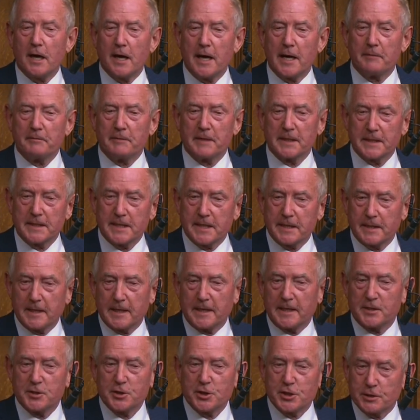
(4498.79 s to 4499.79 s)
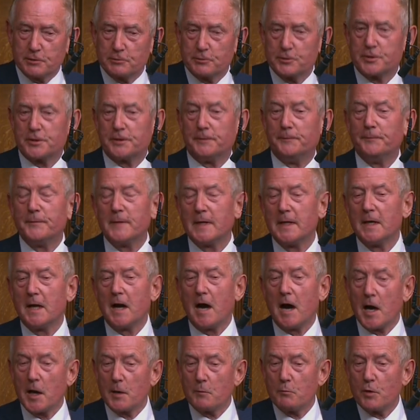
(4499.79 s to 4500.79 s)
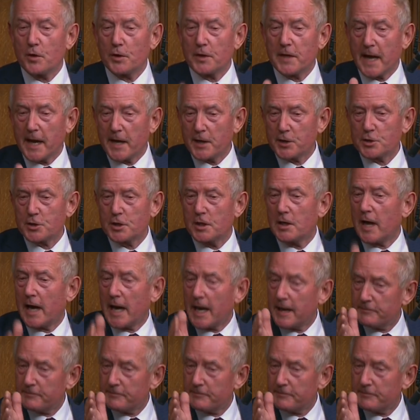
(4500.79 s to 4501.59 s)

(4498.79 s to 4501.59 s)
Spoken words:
tyrant killing children, I want action.